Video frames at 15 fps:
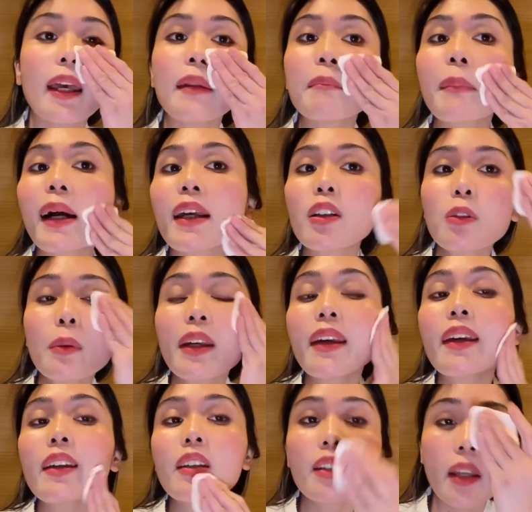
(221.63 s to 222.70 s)
And by the
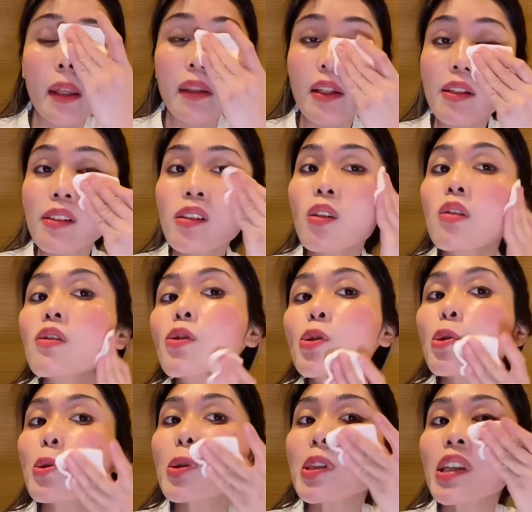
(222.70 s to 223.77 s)
way, this
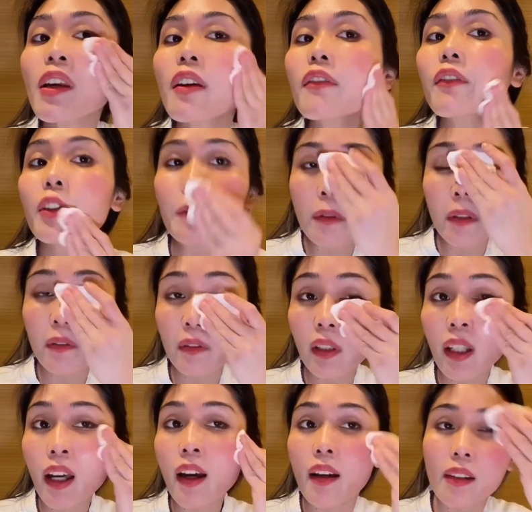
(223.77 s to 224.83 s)
also safe around
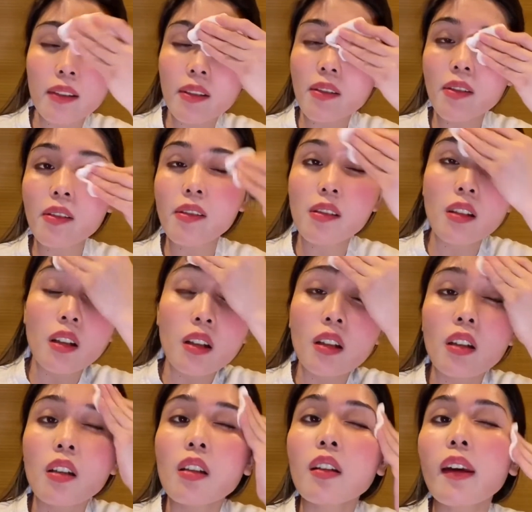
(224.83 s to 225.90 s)
the eyes
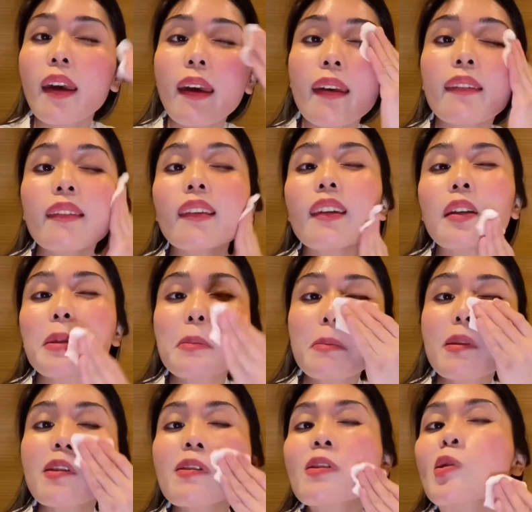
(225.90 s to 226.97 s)
and
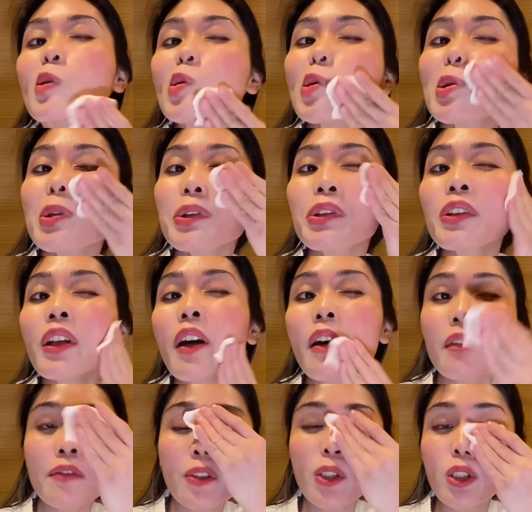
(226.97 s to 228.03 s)
lips. So you don't
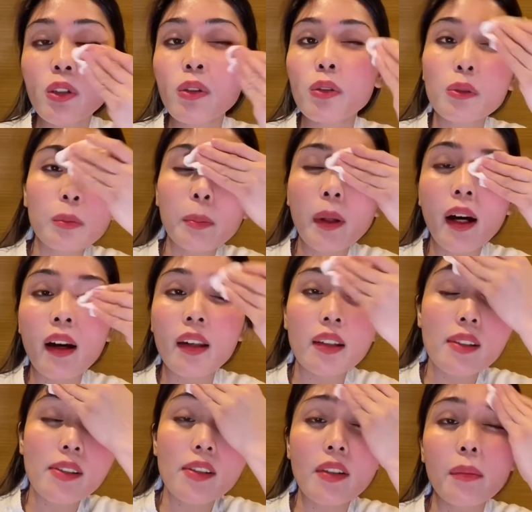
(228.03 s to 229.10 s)
have to buy a
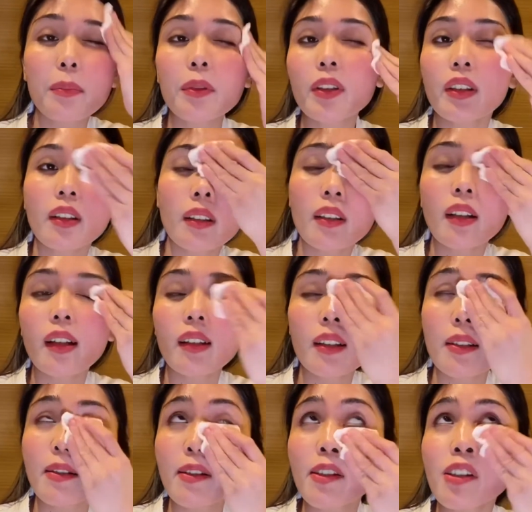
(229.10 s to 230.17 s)
separate
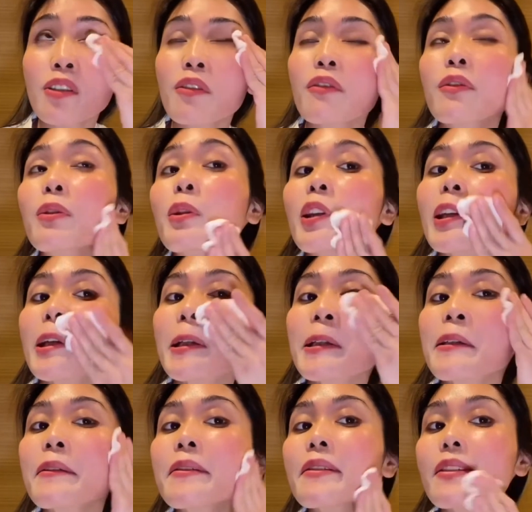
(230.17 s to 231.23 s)
cleanser for
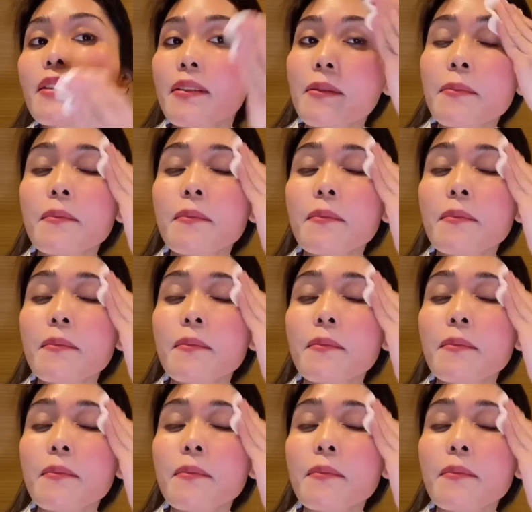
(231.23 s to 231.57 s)
that.